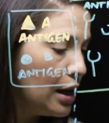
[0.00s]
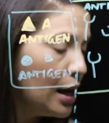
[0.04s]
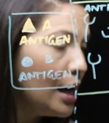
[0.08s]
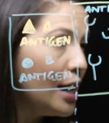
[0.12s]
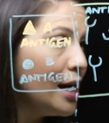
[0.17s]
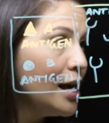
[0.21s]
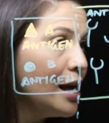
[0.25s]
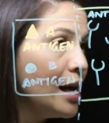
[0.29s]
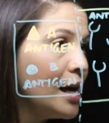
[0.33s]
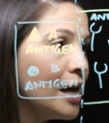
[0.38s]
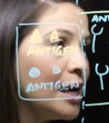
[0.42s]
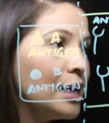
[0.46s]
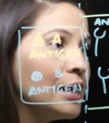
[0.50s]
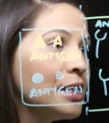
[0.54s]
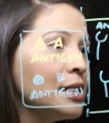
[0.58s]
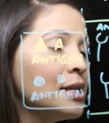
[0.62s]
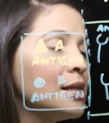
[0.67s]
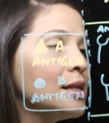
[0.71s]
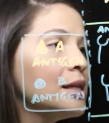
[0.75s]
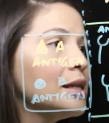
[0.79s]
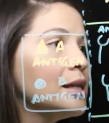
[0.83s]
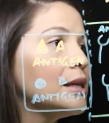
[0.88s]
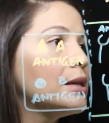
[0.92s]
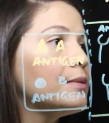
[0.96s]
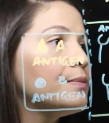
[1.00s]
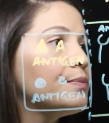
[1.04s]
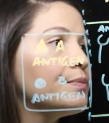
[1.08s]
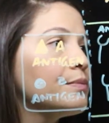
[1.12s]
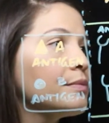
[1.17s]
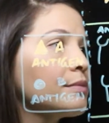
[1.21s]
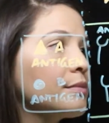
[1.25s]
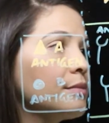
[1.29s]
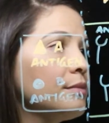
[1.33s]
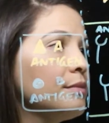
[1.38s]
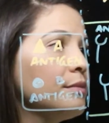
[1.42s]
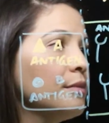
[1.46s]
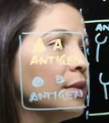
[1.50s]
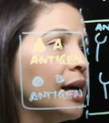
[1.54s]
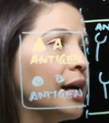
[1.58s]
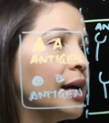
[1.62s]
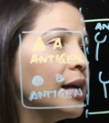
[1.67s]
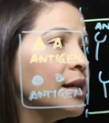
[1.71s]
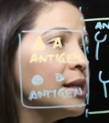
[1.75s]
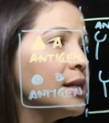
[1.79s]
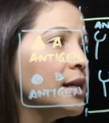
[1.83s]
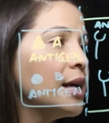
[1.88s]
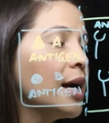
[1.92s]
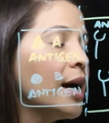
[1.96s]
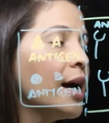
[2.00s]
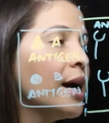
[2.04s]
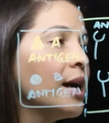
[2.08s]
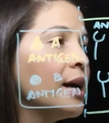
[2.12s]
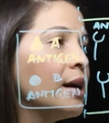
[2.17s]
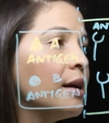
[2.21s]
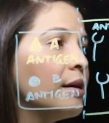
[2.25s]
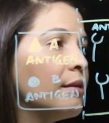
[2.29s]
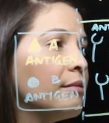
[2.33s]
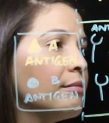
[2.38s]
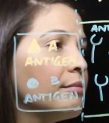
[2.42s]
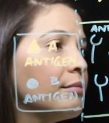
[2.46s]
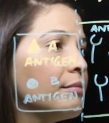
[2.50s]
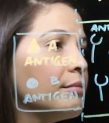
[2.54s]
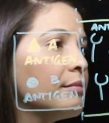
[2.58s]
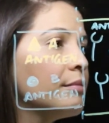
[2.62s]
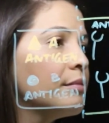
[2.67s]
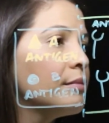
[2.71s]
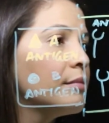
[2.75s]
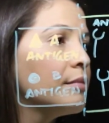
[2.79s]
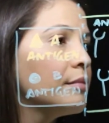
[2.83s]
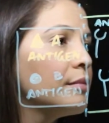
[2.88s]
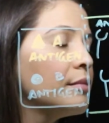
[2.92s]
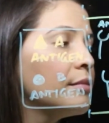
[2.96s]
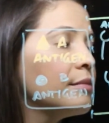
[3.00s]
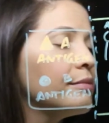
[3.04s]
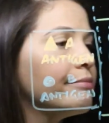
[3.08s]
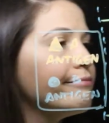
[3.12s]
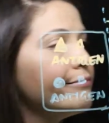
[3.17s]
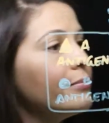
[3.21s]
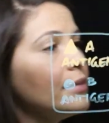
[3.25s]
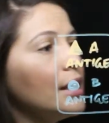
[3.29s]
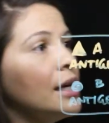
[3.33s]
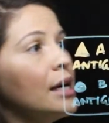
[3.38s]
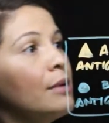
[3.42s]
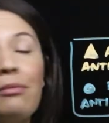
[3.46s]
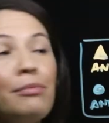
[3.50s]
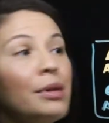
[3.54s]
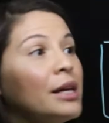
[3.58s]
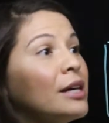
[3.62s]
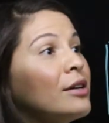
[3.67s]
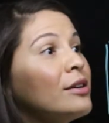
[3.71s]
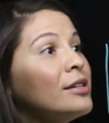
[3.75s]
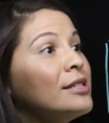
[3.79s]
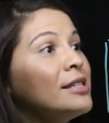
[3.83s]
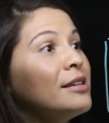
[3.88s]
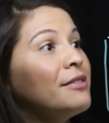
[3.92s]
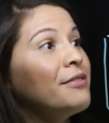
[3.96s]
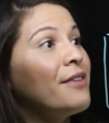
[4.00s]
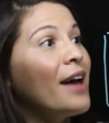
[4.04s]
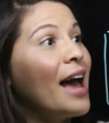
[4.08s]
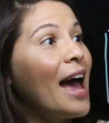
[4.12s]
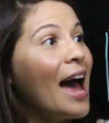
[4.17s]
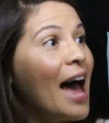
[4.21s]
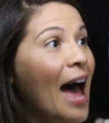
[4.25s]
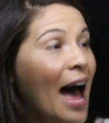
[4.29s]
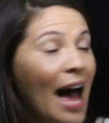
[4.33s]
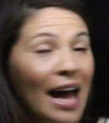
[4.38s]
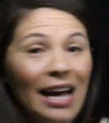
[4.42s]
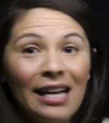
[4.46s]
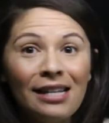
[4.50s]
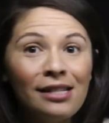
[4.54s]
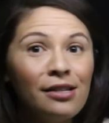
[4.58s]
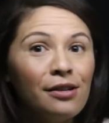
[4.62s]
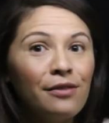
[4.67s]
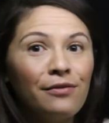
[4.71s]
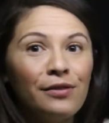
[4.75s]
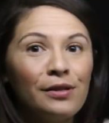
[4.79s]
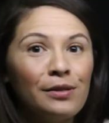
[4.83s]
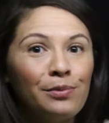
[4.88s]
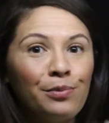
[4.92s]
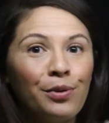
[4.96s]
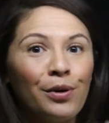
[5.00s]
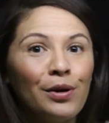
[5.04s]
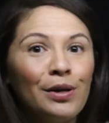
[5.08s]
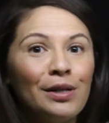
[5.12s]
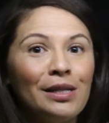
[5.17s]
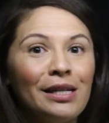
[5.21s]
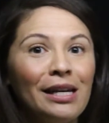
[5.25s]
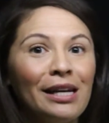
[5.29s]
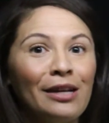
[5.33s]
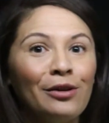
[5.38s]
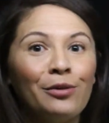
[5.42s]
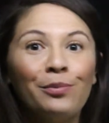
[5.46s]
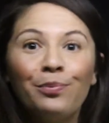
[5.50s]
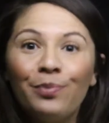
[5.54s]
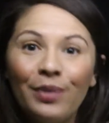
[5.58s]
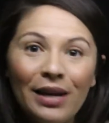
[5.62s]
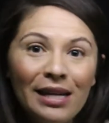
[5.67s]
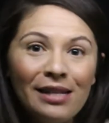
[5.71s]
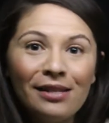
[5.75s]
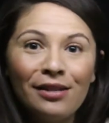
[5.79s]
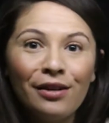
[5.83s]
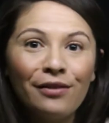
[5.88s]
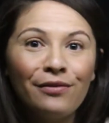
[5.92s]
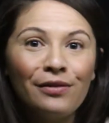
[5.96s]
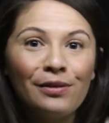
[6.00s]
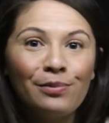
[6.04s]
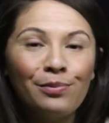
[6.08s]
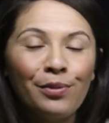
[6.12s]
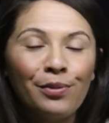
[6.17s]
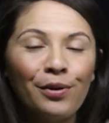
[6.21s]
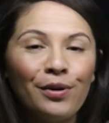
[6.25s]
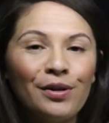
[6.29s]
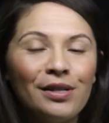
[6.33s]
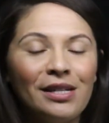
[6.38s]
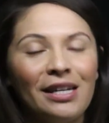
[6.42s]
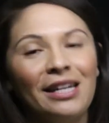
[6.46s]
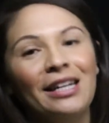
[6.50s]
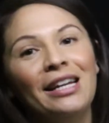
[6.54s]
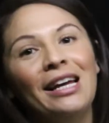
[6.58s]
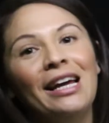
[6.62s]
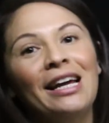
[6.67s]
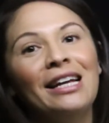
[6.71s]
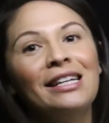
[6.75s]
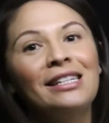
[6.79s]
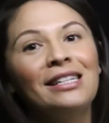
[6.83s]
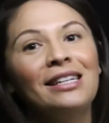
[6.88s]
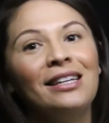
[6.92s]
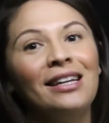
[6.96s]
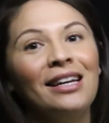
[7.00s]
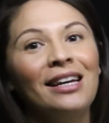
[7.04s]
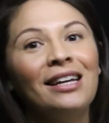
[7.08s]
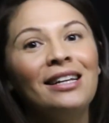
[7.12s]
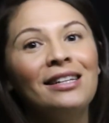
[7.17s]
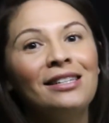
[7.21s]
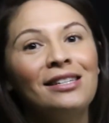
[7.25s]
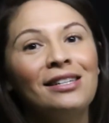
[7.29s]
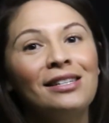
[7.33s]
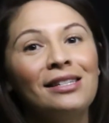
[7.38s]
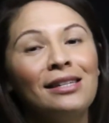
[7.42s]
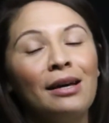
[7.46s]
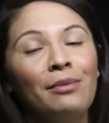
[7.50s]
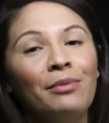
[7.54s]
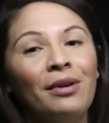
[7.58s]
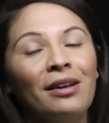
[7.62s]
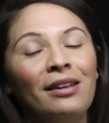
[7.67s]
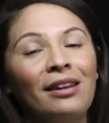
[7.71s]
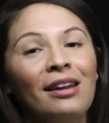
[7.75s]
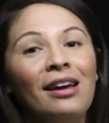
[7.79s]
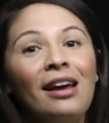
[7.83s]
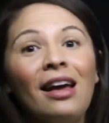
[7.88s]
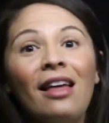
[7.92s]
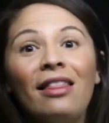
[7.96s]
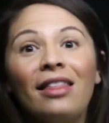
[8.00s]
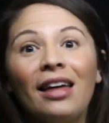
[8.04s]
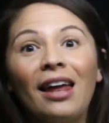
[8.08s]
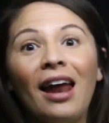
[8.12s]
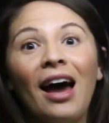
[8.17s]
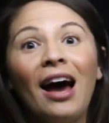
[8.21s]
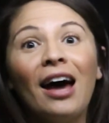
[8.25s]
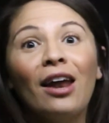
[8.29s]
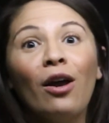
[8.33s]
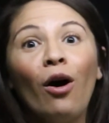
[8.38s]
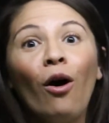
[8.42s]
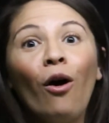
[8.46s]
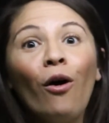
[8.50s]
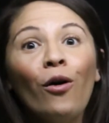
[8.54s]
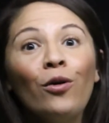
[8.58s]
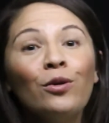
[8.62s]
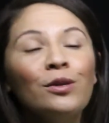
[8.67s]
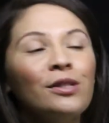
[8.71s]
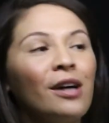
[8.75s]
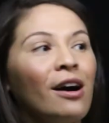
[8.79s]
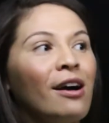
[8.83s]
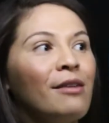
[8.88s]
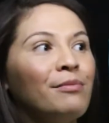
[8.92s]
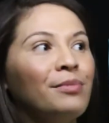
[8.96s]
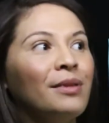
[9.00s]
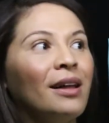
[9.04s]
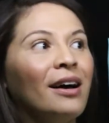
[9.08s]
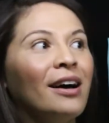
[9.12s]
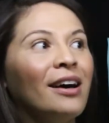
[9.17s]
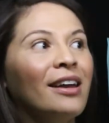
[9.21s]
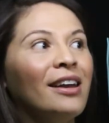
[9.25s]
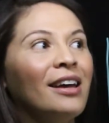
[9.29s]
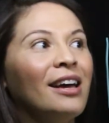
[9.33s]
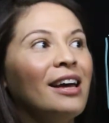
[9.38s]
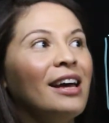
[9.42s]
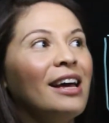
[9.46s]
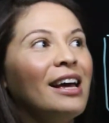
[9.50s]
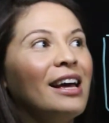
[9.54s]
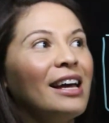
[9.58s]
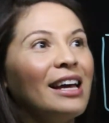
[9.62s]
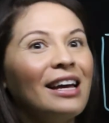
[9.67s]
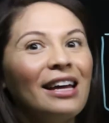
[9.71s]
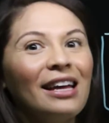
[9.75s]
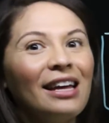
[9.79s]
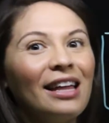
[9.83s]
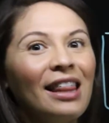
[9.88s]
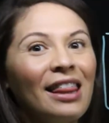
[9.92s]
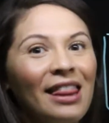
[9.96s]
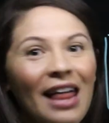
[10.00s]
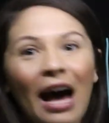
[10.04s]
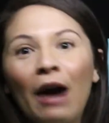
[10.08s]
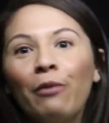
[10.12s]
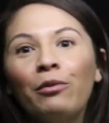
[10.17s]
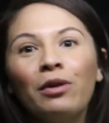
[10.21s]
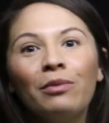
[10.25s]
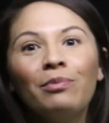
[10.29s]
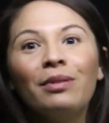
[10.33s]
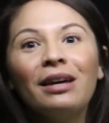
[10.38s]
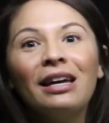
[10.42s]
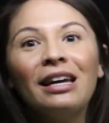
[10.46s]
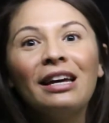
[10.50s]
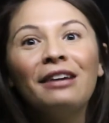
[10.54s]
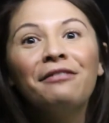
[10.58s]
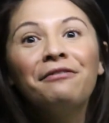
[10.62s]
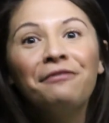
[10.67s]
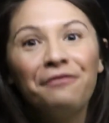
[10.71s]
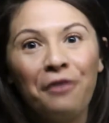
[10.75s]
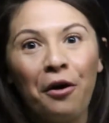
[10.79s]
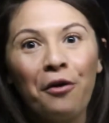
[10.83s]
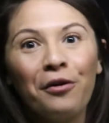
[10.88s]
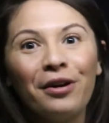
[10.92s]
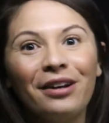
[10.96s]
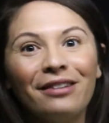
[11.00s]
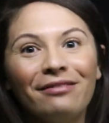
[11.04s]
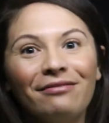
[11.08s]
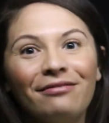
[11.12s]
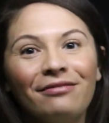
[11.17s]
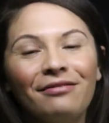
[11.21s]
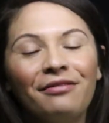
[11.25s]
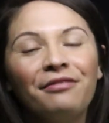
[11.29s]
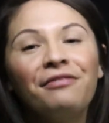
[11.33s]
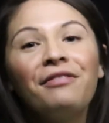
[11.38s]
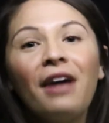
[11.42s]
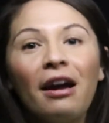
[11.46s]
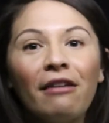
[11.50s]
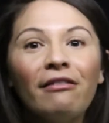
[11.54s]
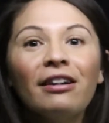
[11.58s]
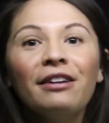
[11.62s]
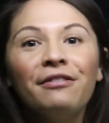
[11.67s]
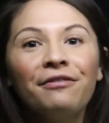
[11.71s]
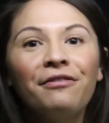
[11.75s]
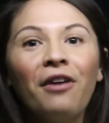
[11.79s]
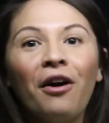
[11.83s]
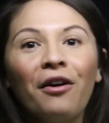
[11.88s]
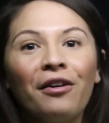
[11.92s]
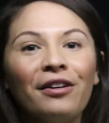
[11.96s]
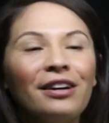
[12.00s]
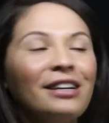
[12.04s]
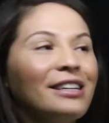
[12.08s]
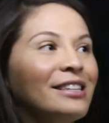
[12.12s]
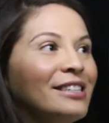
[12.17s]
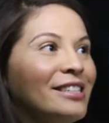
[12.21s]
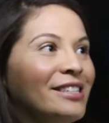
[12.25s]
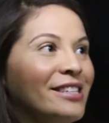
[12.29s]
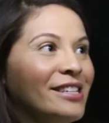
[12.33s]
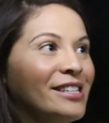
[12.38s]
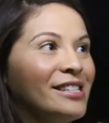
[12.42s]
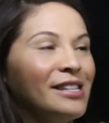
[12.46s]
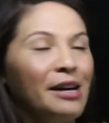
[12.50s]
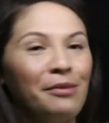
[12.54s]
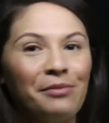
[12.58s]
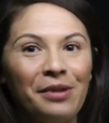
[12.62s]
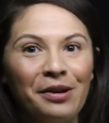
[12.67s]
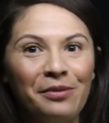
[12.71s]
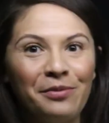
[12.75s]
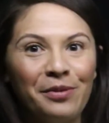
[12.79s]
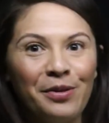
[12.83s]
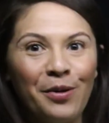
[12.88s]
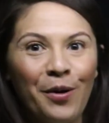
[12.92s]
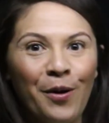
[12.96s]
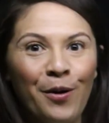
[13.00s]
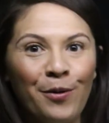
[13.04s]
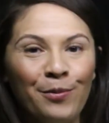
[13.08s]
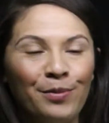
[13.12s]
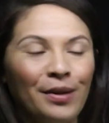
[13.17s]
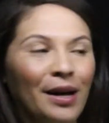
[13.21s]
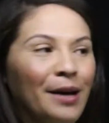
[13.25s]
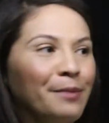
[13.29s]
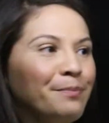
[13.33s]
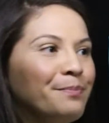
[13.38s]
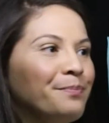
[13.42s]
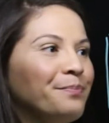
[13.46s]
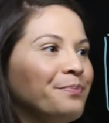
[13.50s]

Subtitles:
and anti-A. Because if A surface protein or B surface protein entered into someone that had O-type blood, that would be foreign, very foreign to someone with O blood.